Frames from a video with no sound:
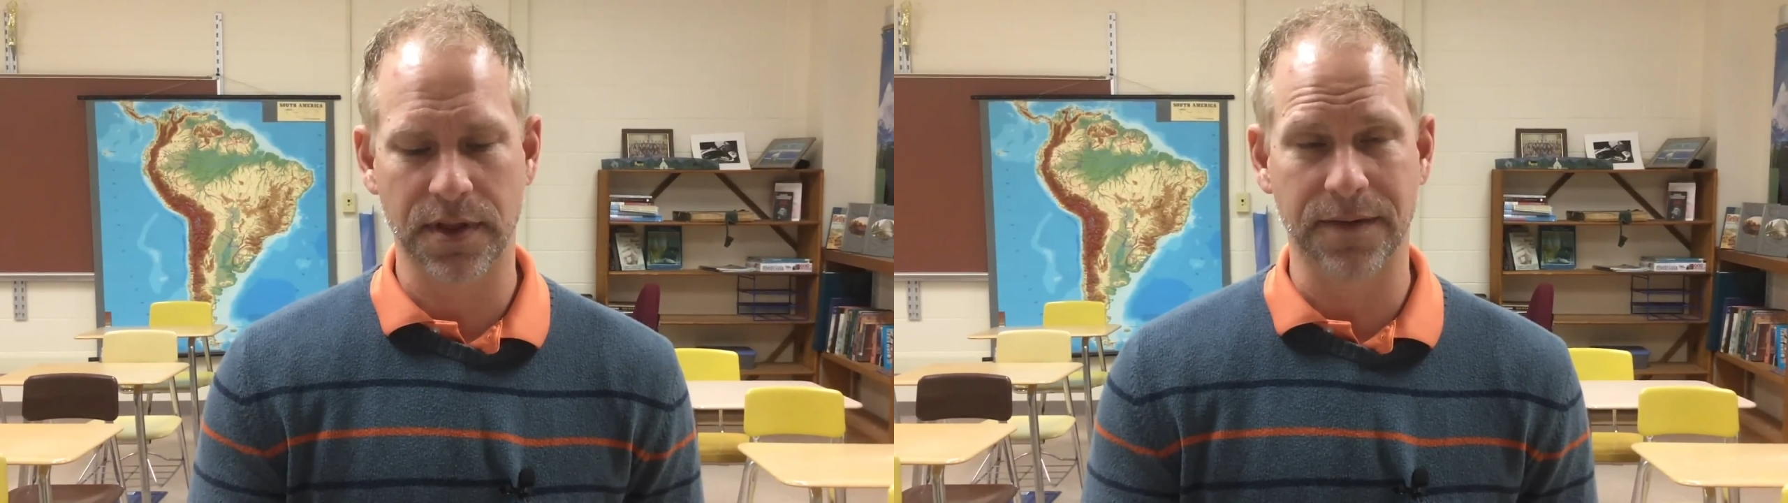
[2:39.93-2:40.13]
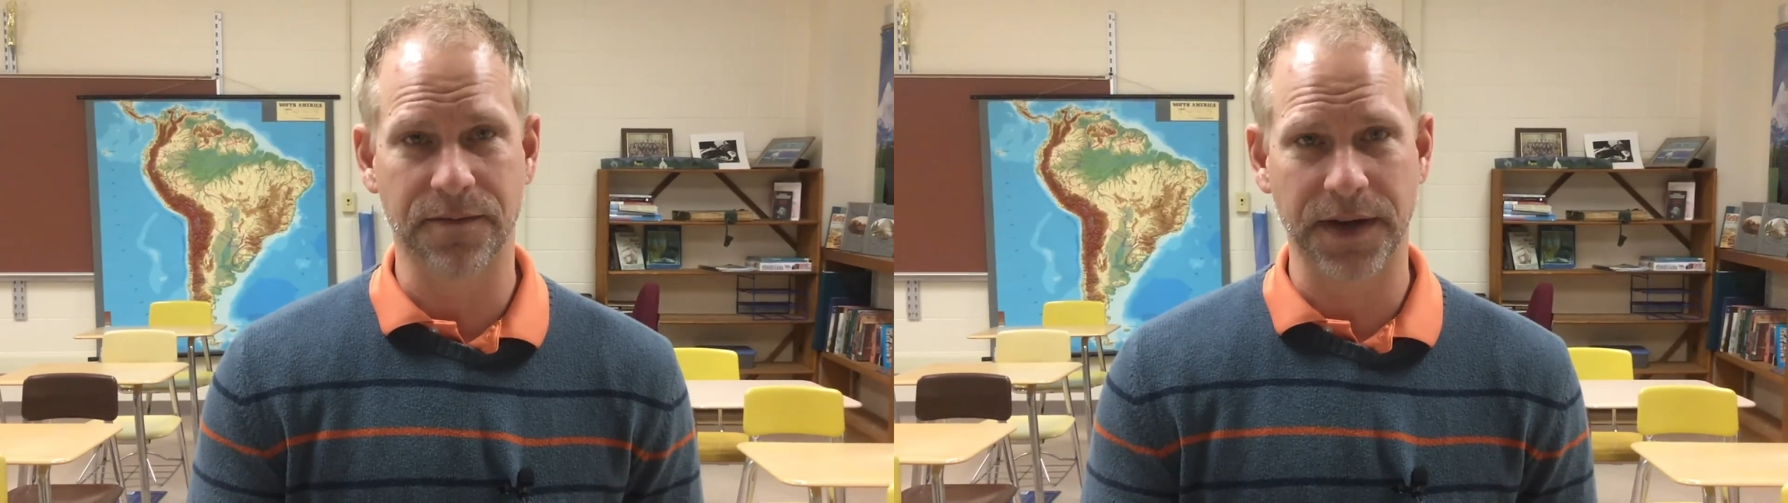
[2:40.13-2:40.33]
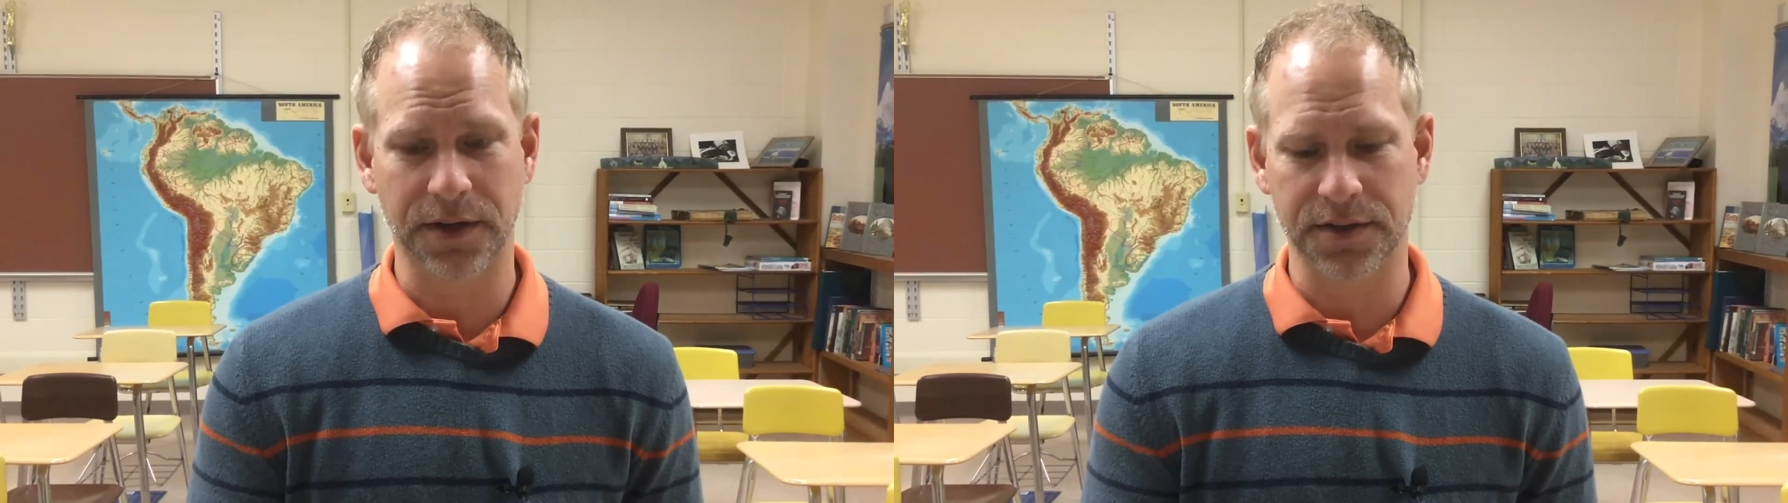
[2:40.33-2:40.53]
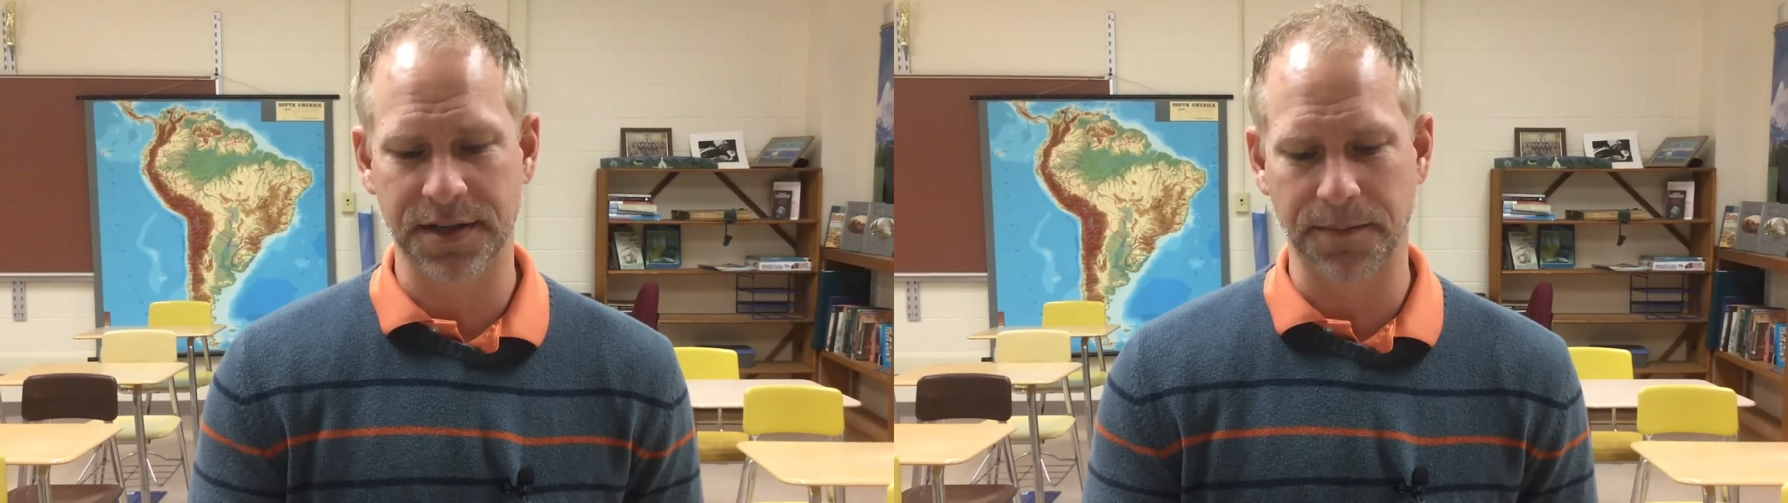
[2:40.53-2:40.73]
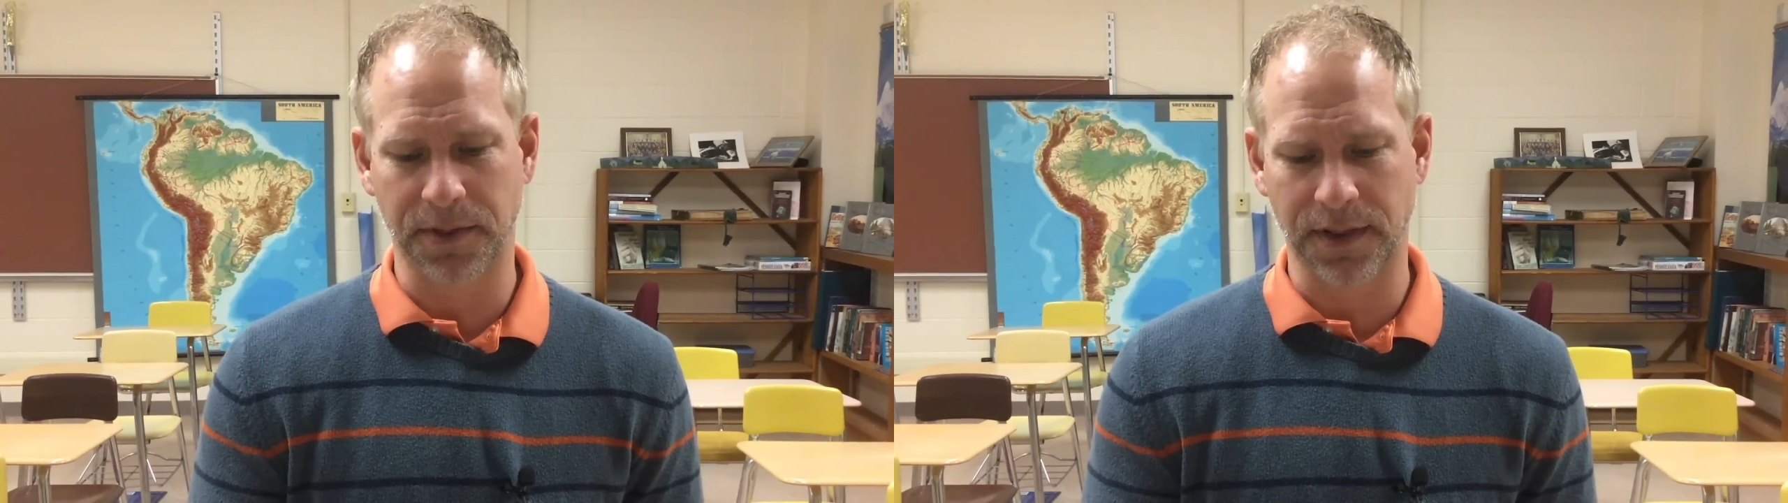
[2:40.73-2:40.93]
than
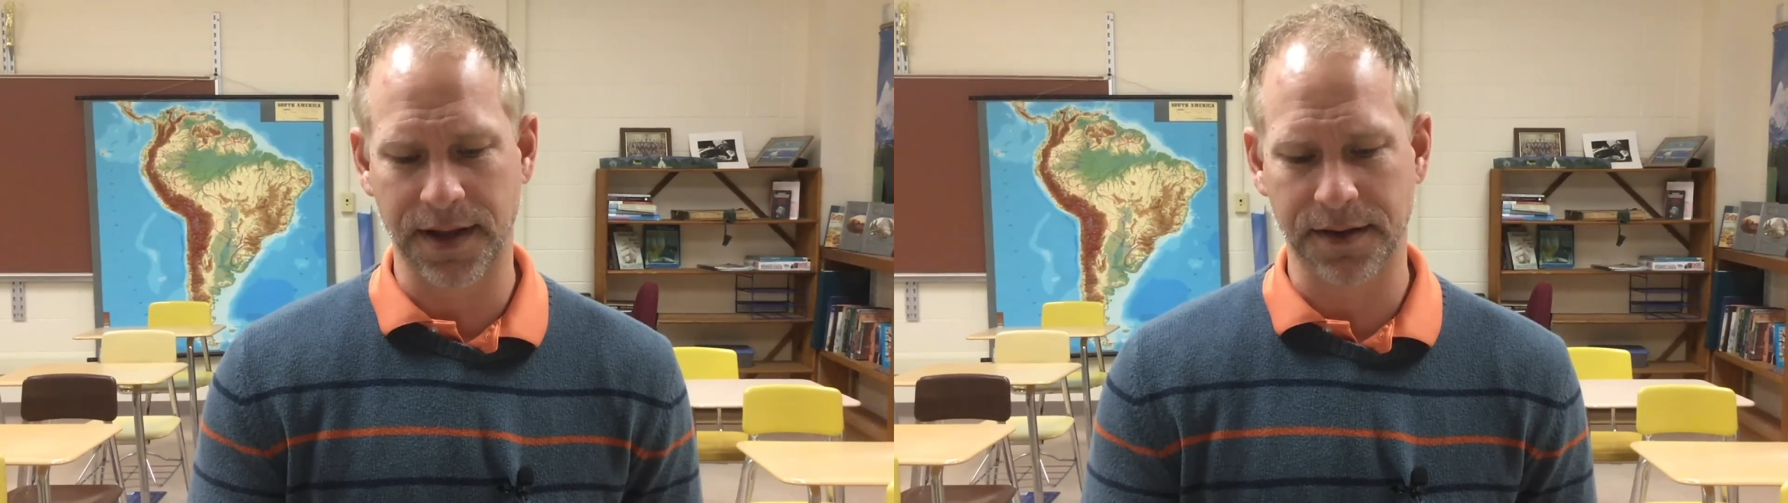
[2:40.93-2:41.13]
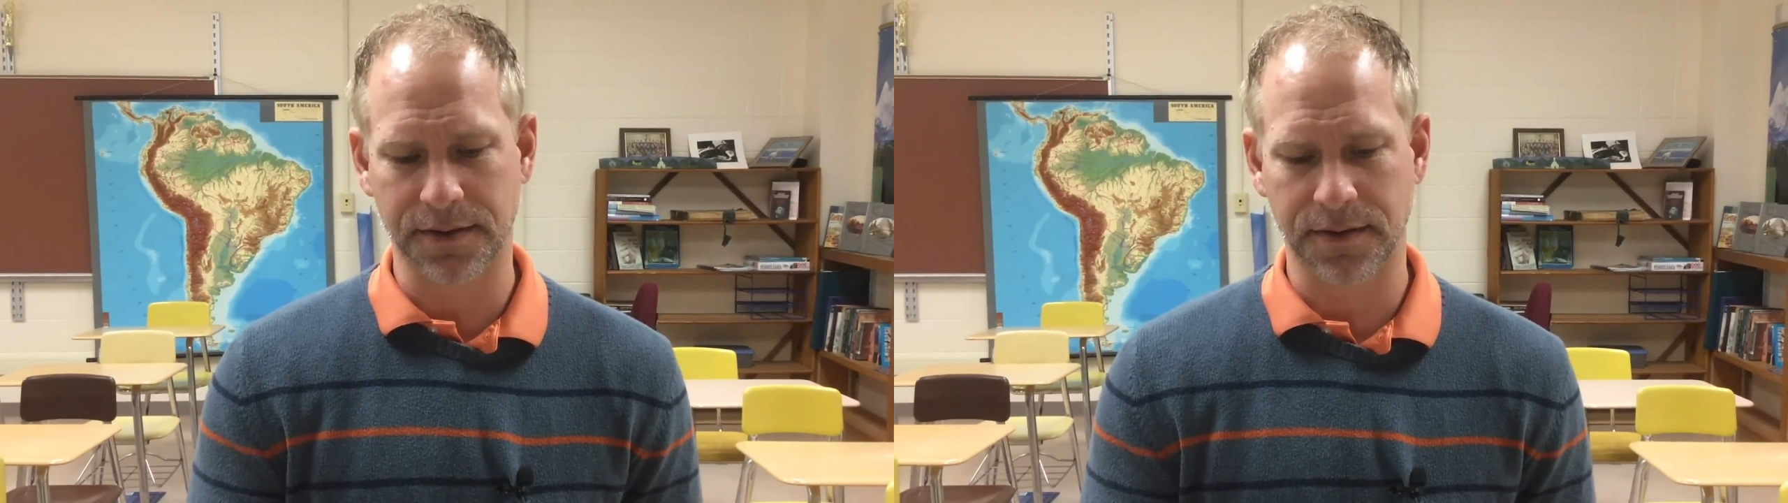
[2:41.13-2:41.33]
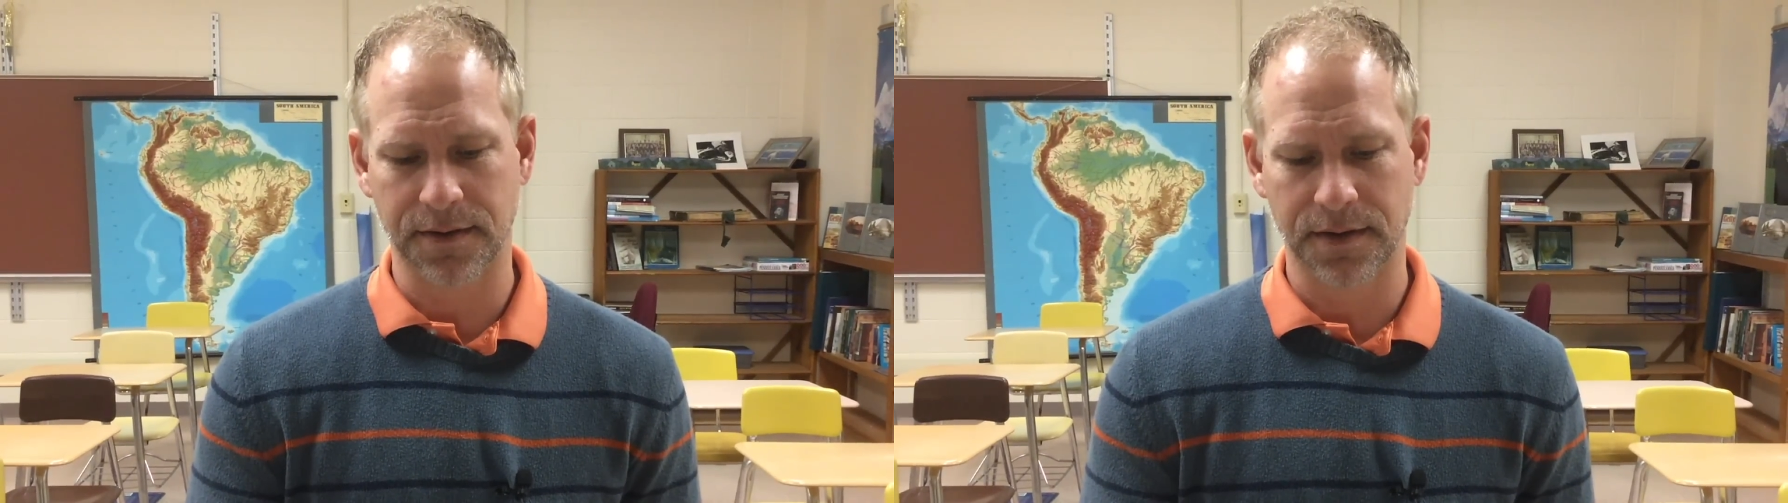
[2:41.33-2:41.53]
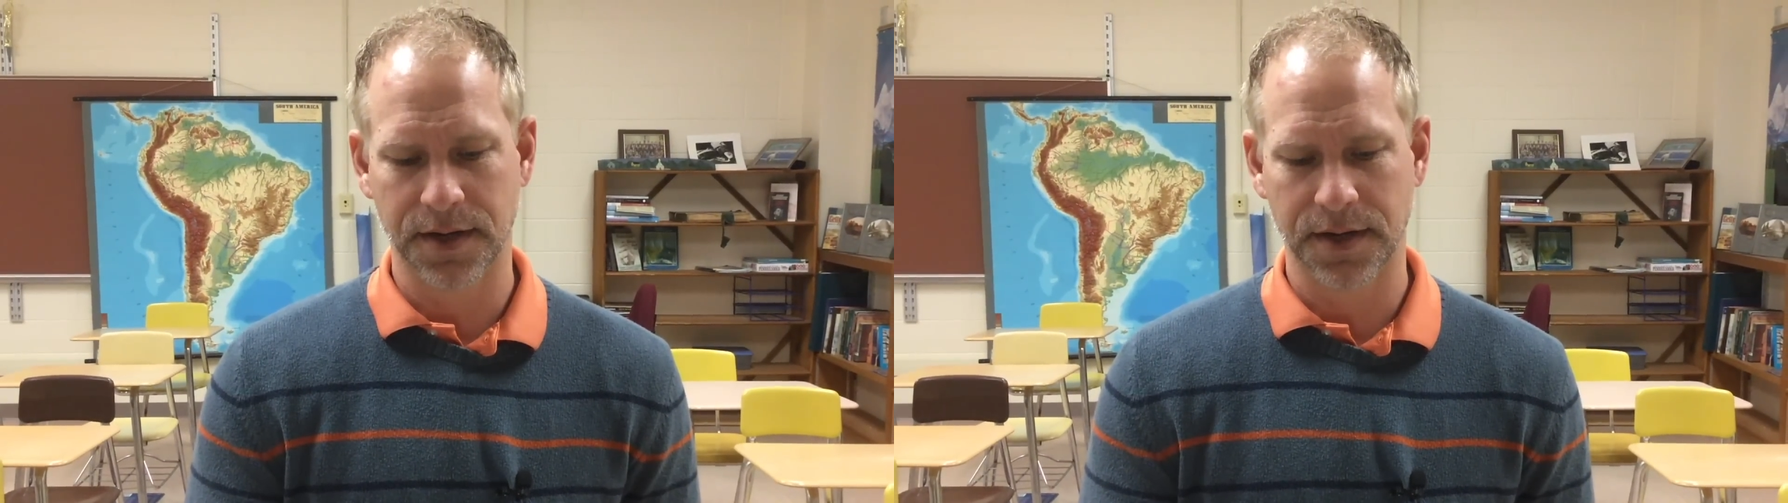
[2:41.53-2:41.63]
fingertip length,